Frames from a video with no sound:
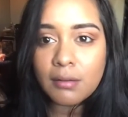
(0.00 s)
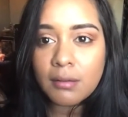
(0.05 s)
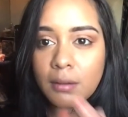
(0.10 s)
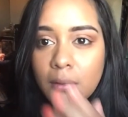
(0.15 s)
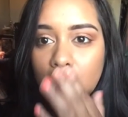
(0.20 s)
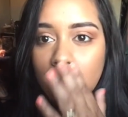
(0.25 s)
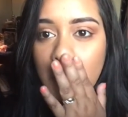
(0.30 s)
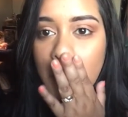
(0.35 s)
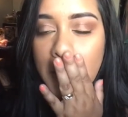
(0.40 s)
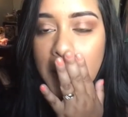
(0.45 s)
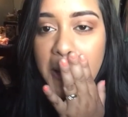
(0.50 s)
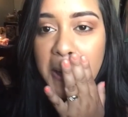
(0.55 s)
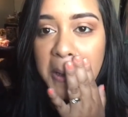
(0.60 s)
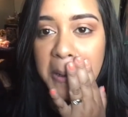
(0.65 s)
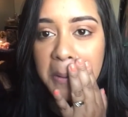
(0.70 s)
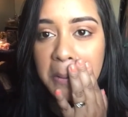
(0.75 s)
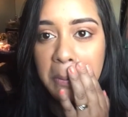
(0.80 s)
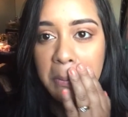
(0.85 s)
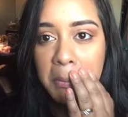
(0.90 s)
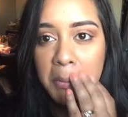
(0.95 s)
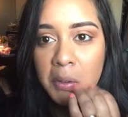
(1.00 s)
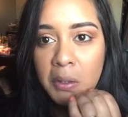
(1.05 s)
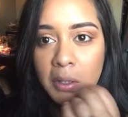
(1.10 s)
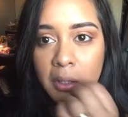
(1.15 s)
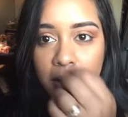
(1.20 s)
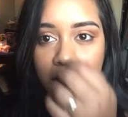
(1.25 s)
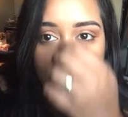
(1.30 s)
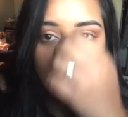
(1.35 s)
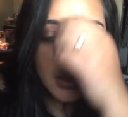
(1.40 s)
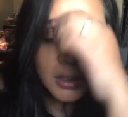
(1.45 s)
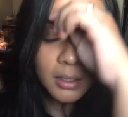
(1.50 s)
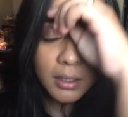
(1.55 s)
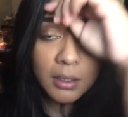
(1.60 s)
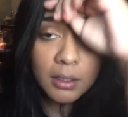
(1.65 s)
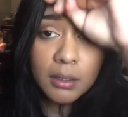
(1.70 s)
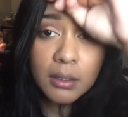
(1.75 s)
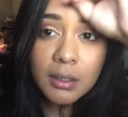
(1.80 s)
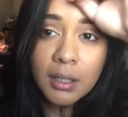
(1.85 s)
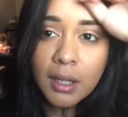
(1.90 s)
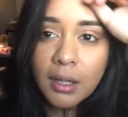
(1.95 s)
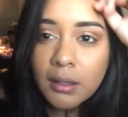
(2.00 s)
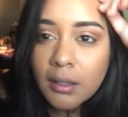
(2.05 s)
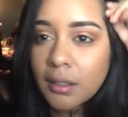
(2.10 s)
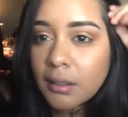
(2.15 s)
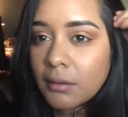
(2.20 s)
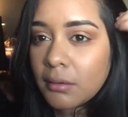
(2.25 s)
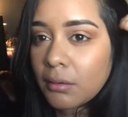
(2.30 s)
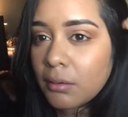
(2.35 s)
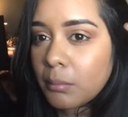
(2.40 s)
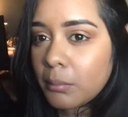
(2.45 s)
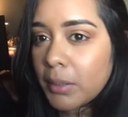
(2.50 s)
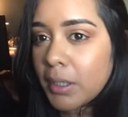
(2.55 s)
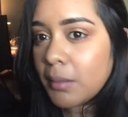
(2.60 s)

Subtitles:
So don't